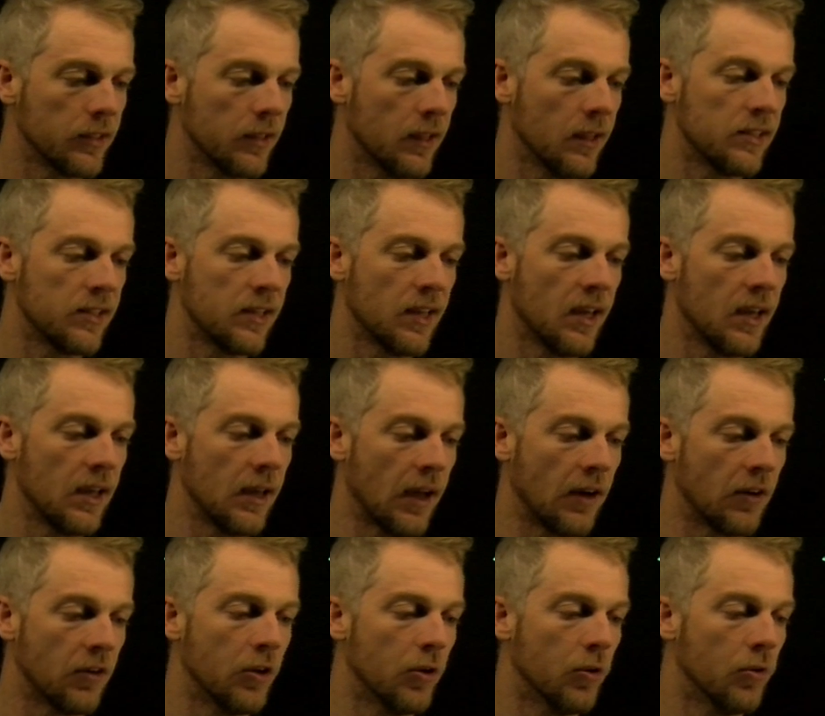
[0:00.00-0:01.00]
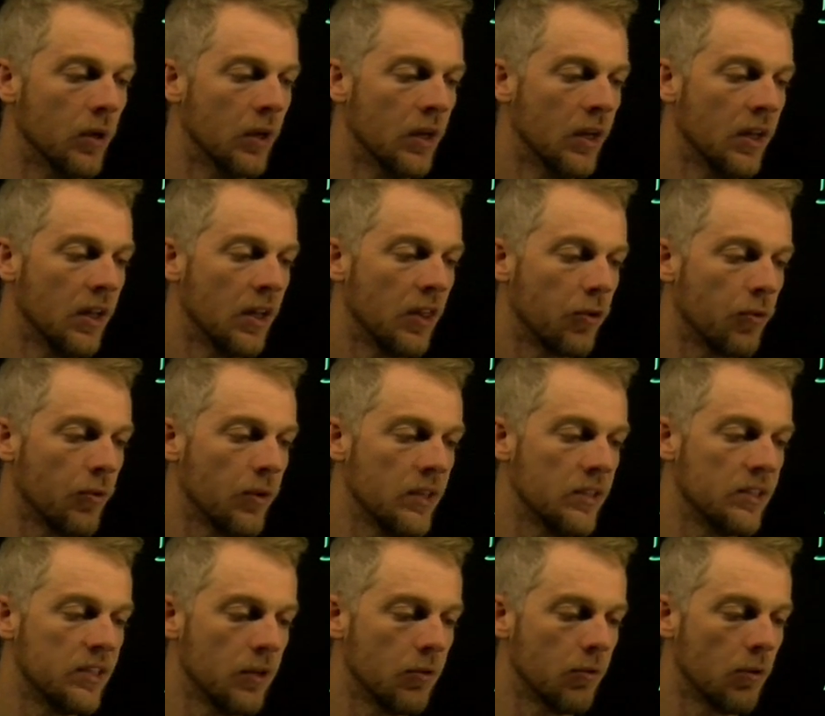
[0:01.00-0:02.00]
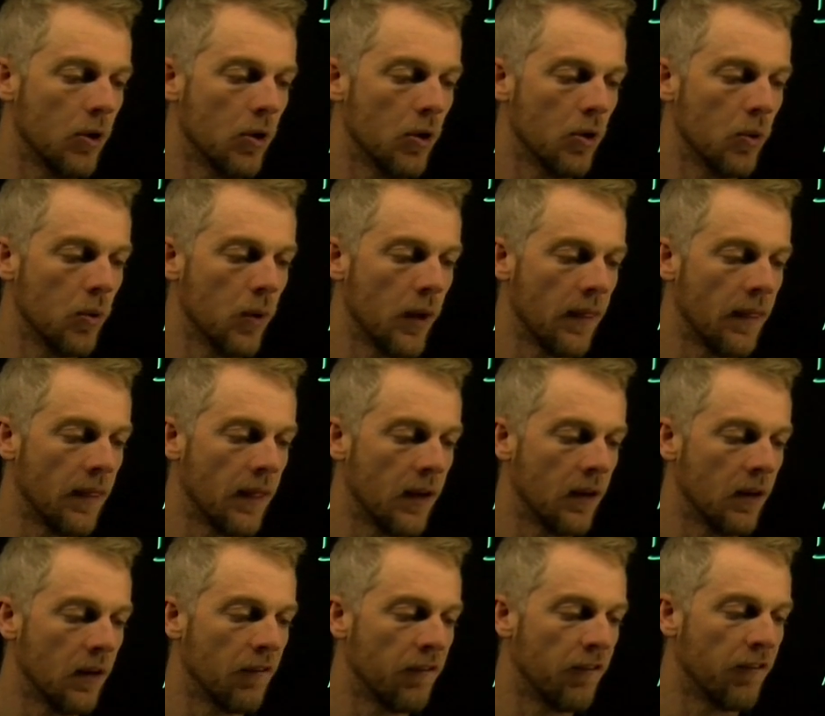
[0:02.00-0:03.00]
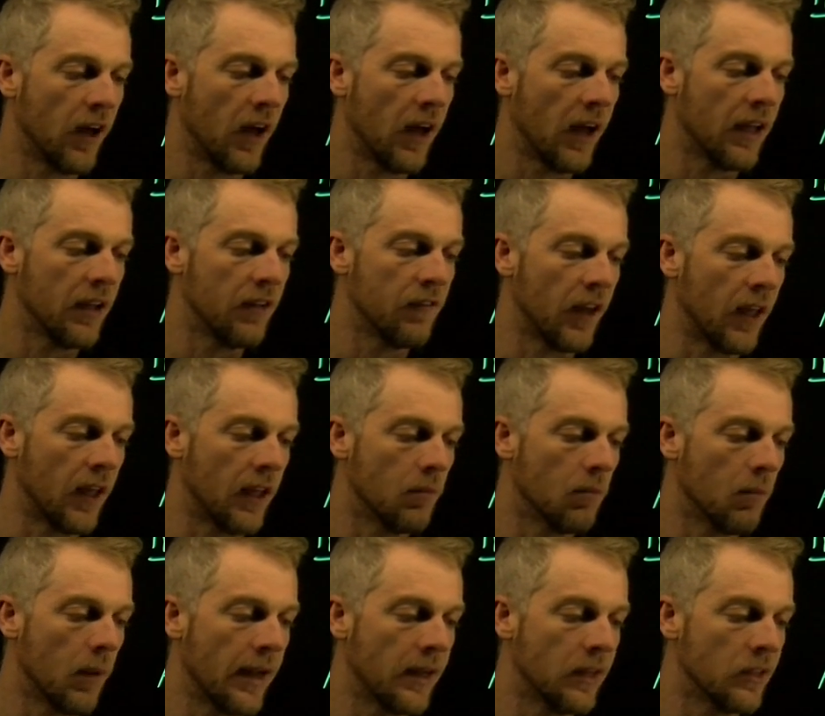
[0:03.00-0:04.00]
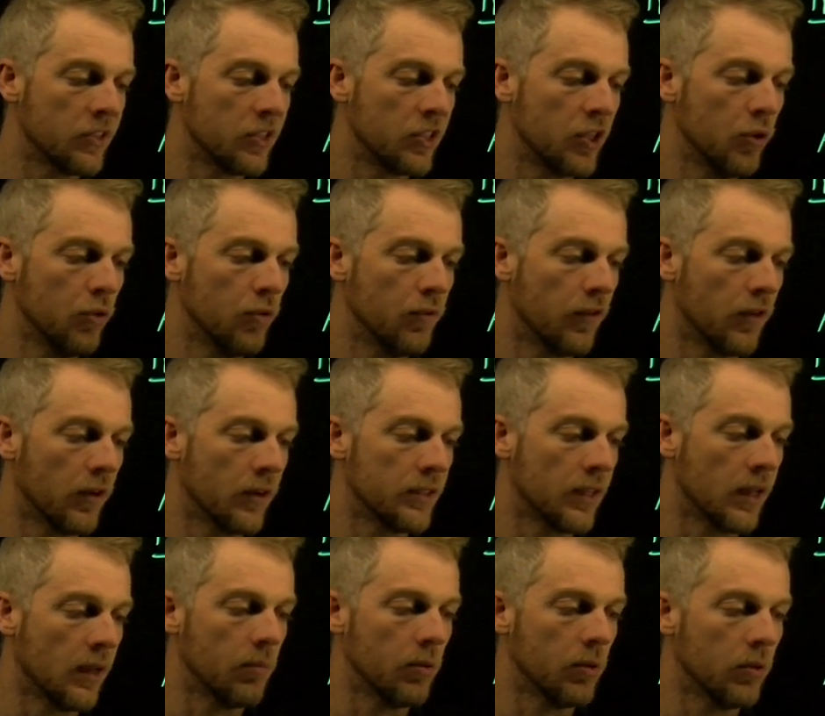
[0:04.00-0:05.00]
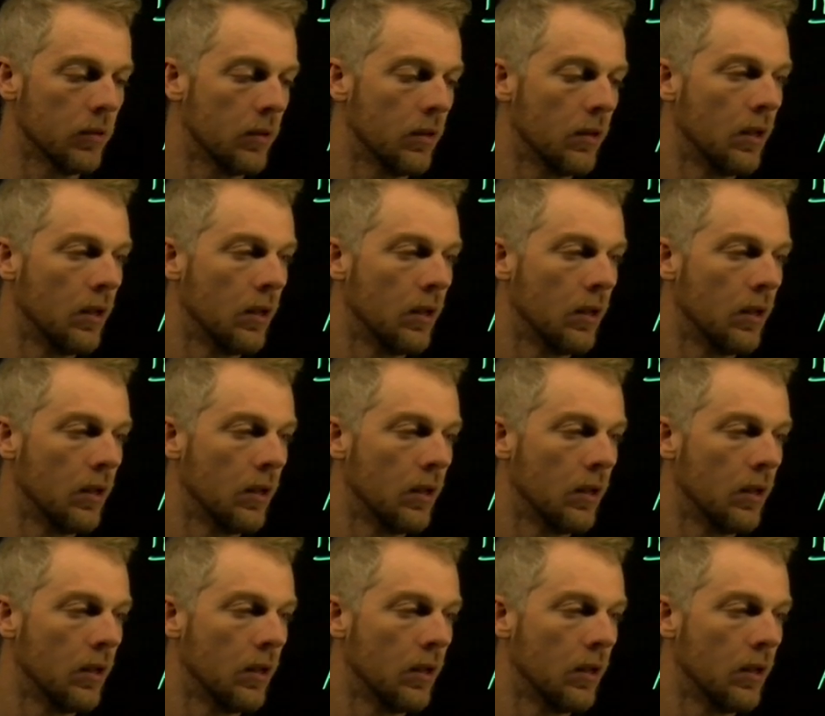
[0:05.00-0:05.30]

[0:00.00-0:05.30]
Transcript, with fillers: Let's say, I don't know, 3, 0, and then 5 and minus 2, for example.